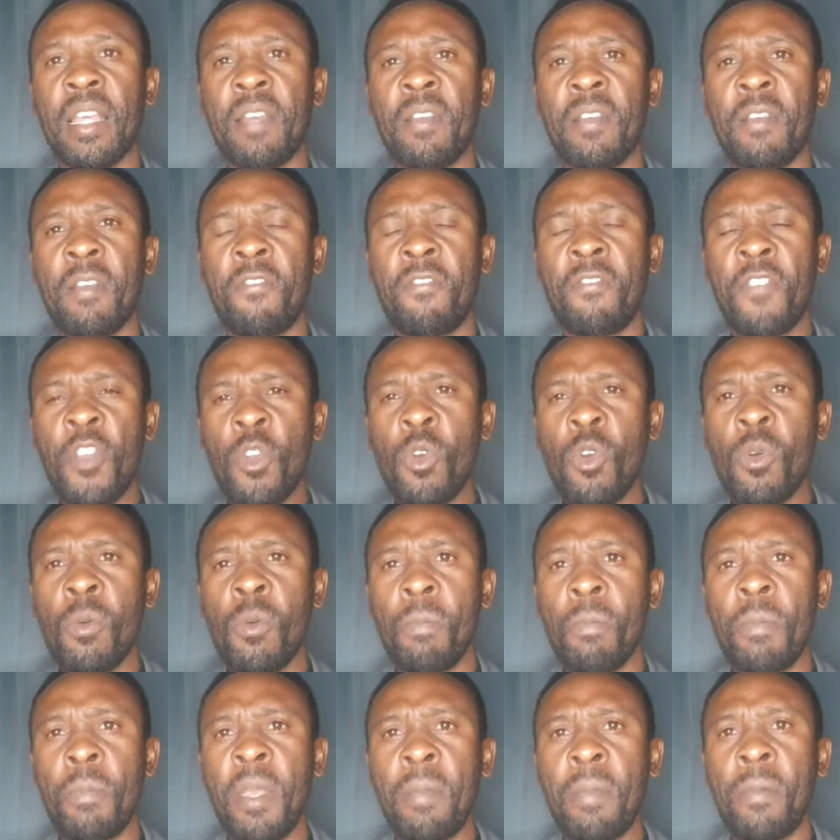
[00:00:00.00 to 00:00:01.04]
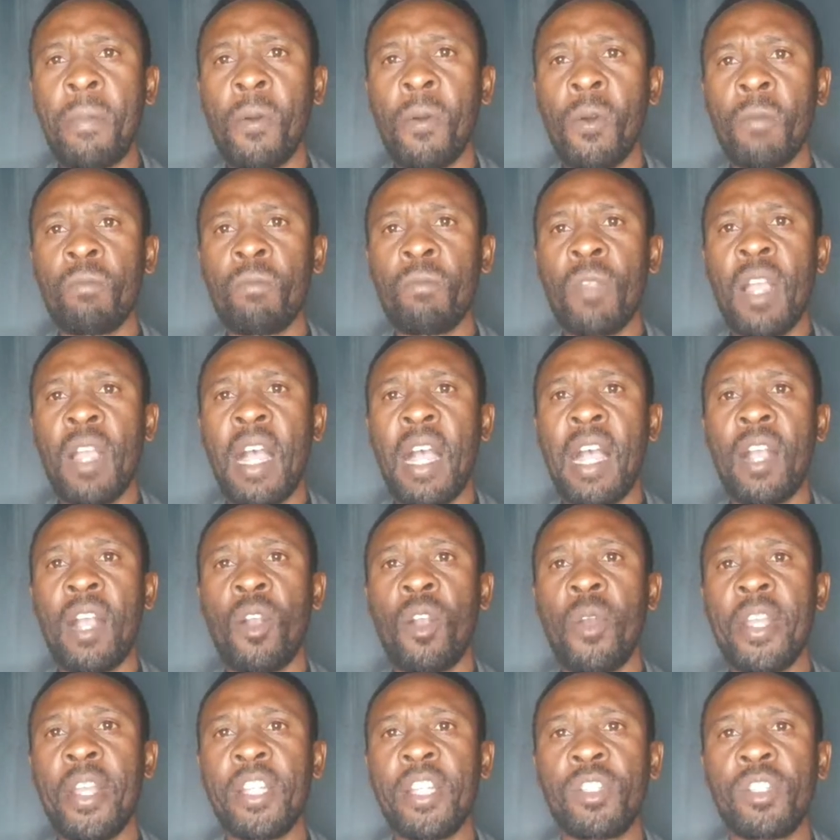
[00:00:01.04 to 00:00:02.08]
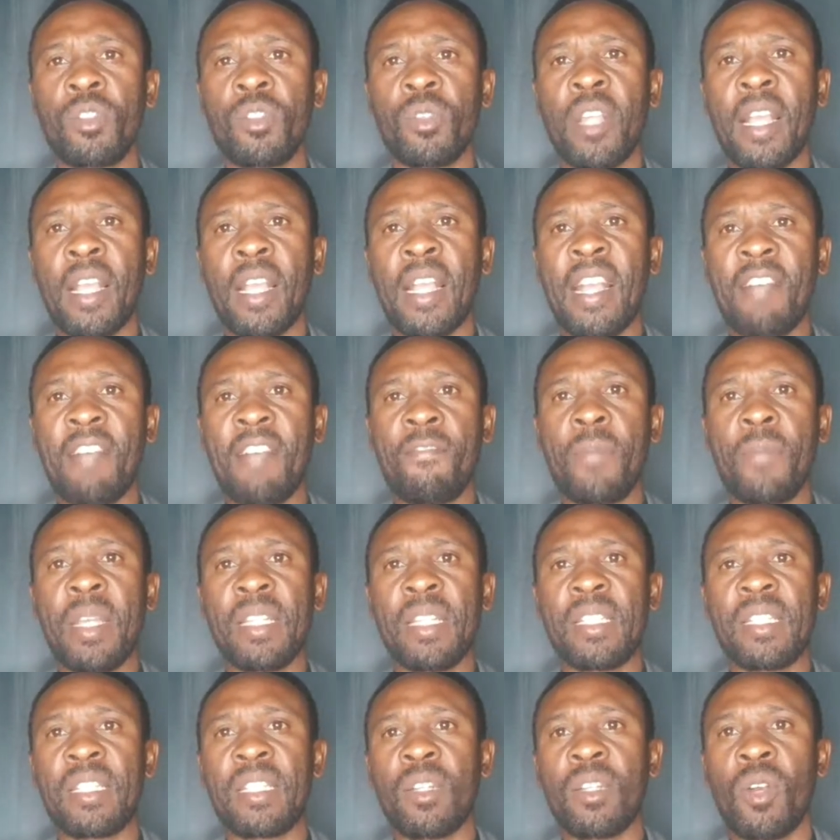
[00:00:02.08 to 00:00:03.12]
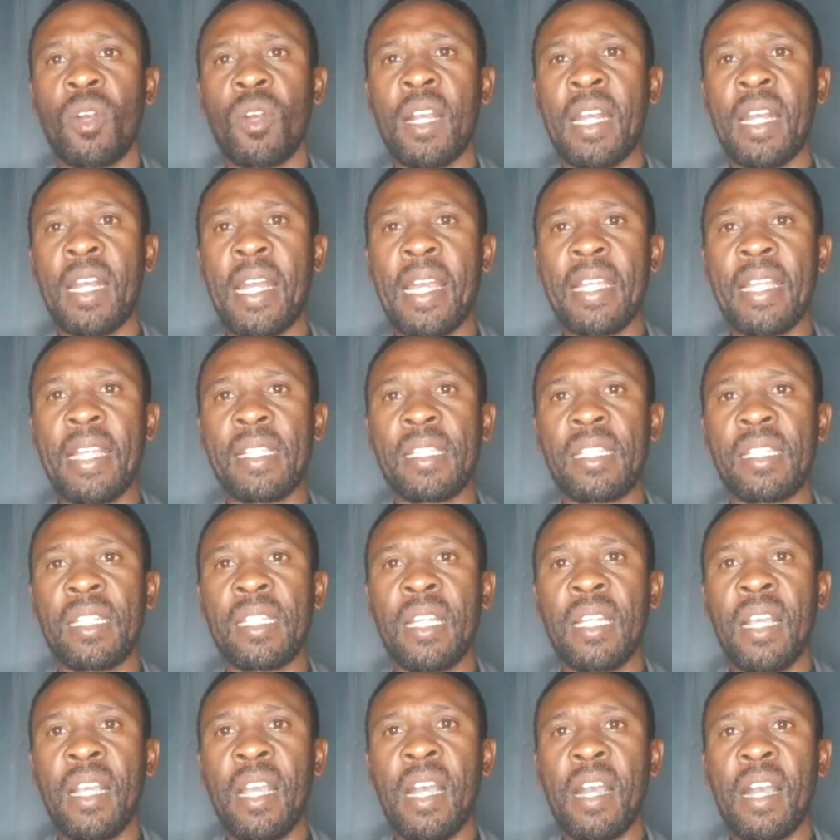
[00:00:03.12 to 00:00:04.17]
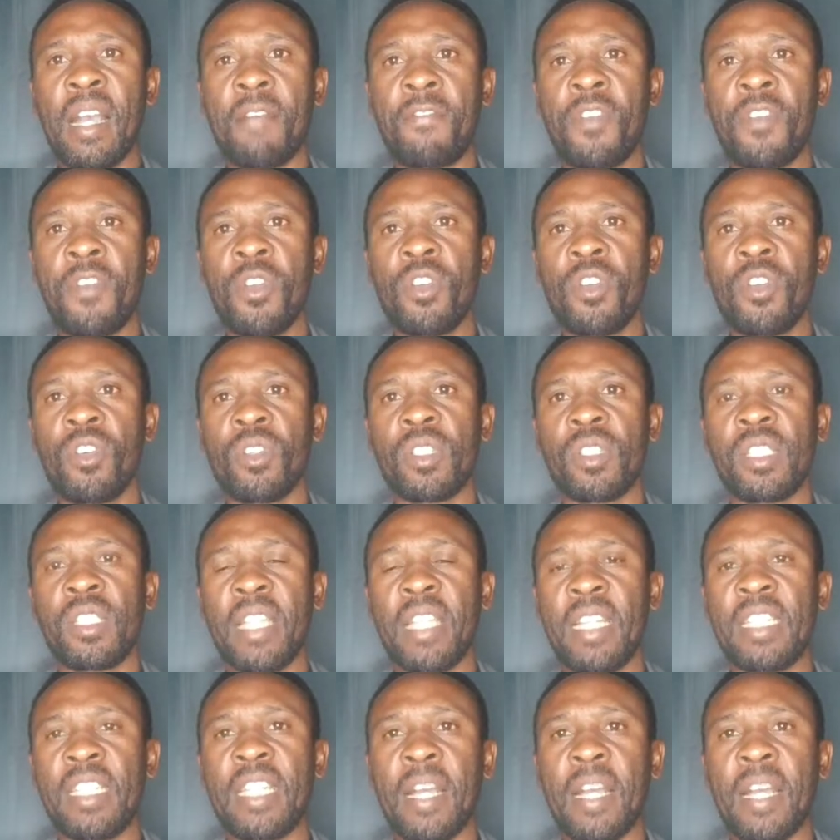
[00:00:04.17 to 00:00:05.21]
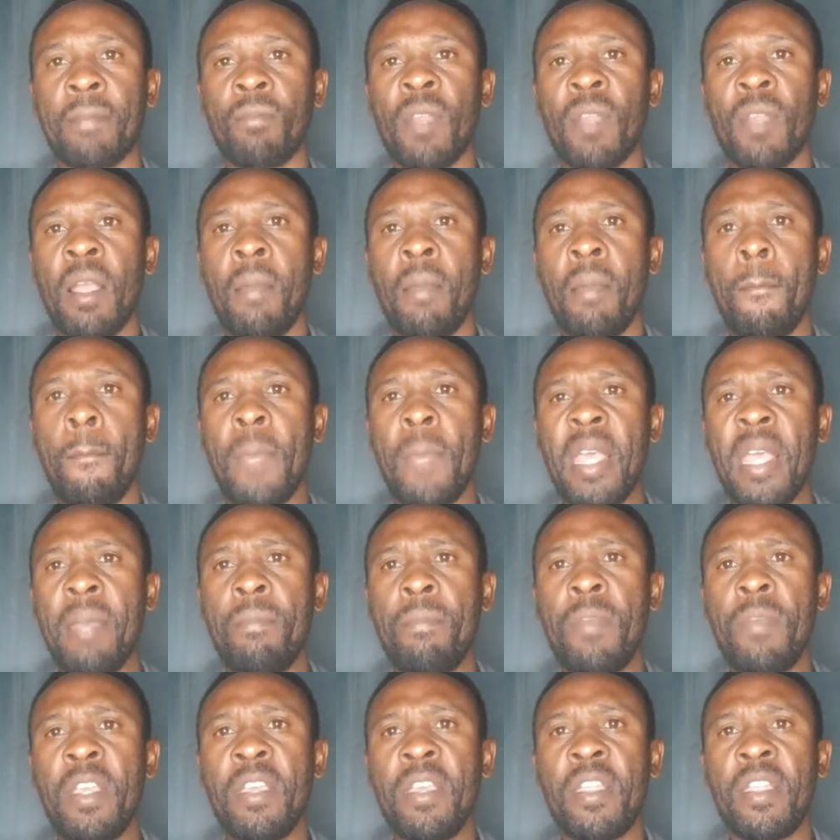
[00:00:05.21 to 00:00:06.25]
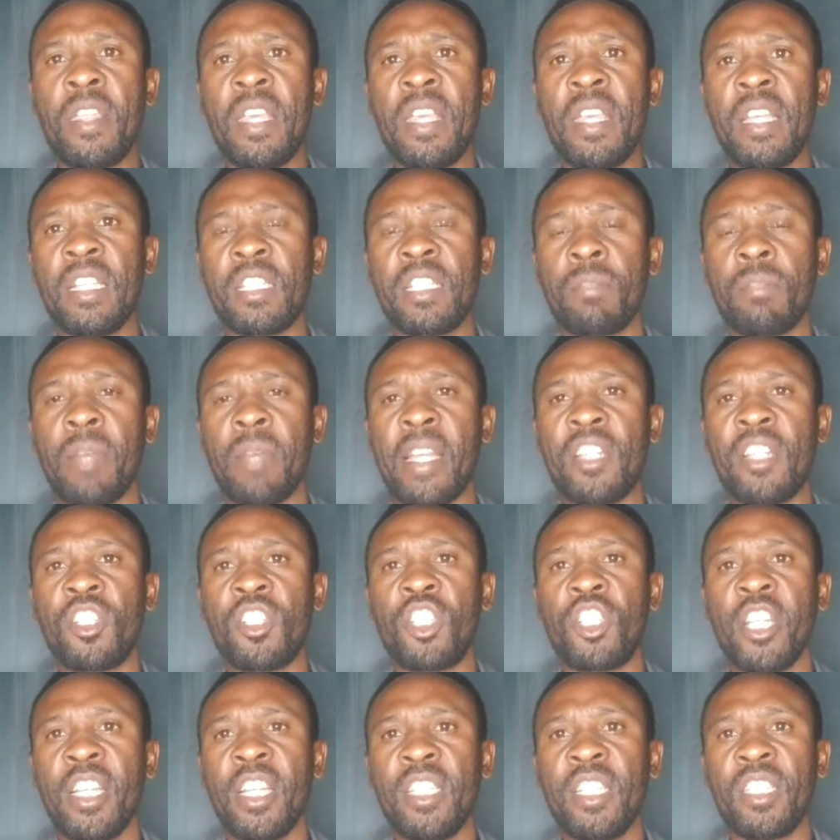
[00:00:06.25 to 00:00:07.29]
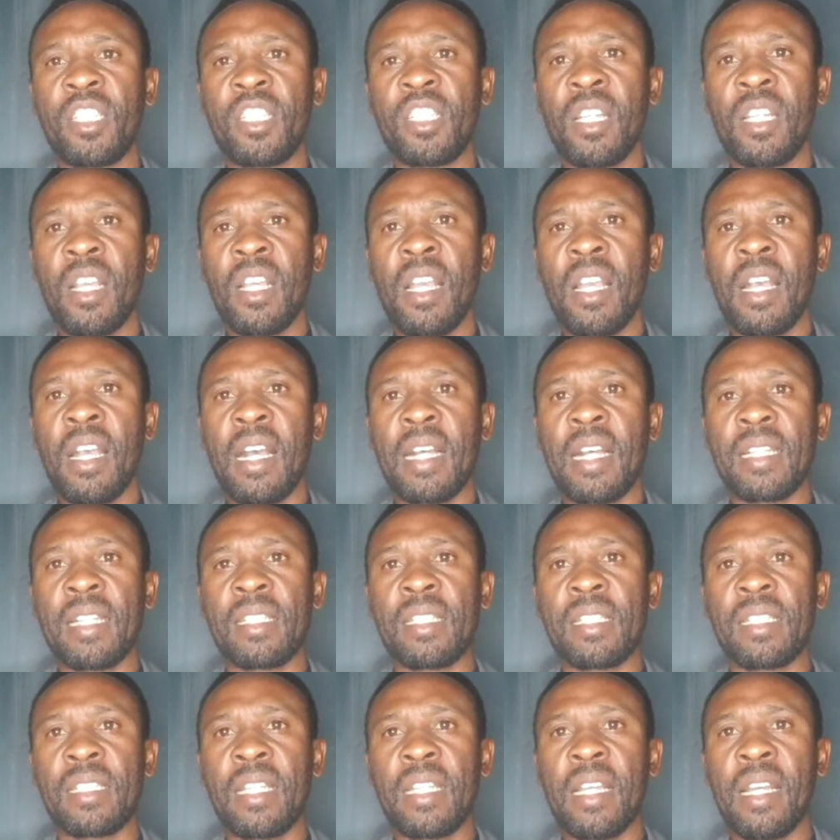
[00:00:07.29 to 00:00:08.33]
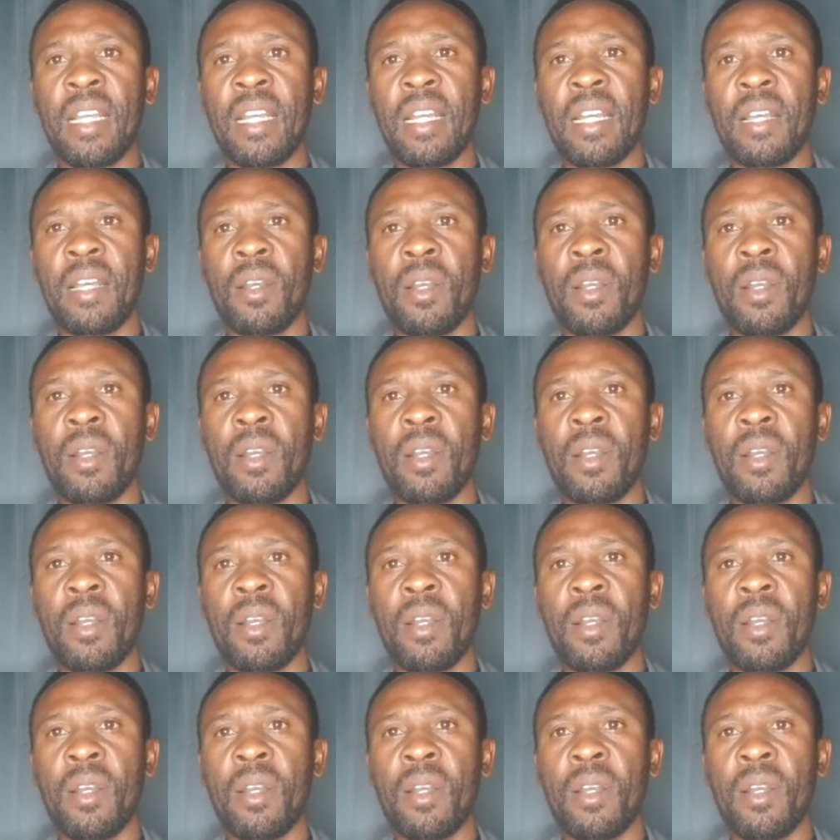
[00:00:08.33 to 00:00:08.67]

Few people are going to the government organized funeral center. Maybe things might change as the